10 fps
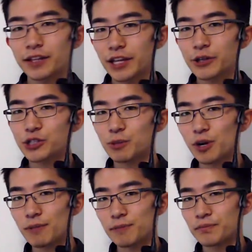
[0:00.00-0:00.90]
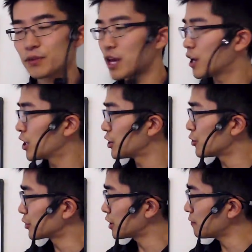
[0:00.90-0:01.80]
here's the problem.
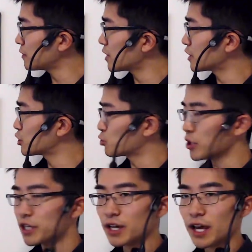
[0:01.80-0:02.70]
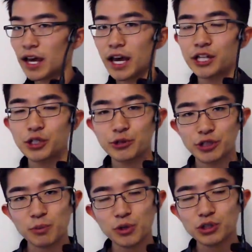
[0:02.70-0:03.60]
You're given a string, and you're
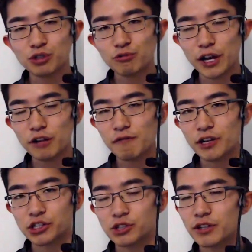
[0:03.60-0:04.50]
supposed to write a function